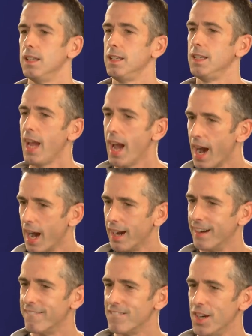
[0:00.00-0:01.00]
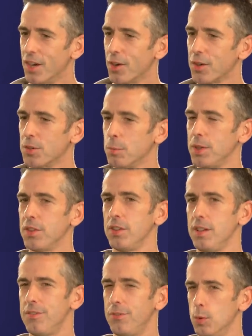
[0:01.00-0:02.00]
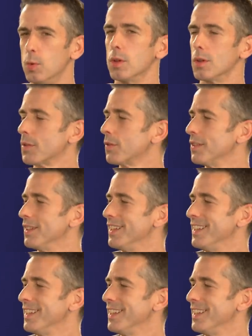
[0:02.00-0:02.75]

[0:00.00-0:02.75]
Yeah, uh, or simplicity fools.